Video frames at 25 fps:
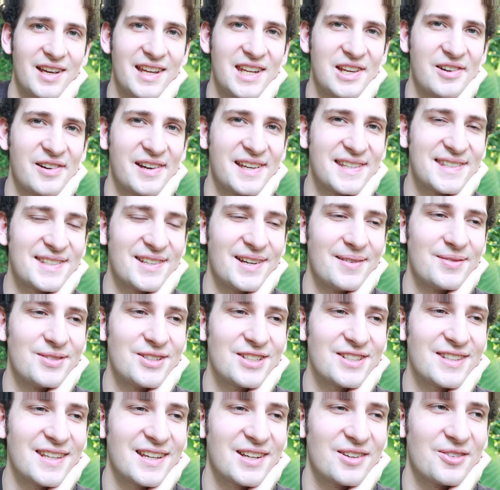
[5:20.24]
Anyway, so I'm
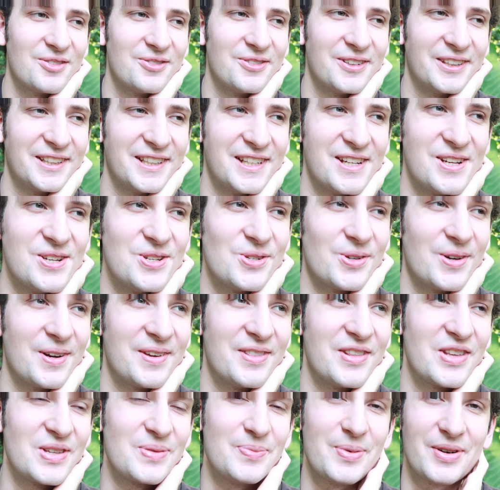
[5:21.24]
just like really
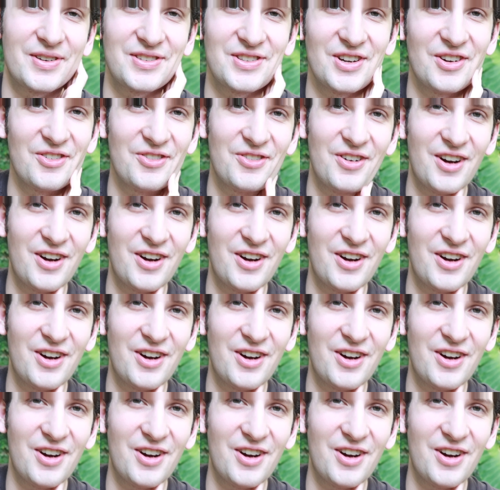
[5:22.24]
enjoying this book so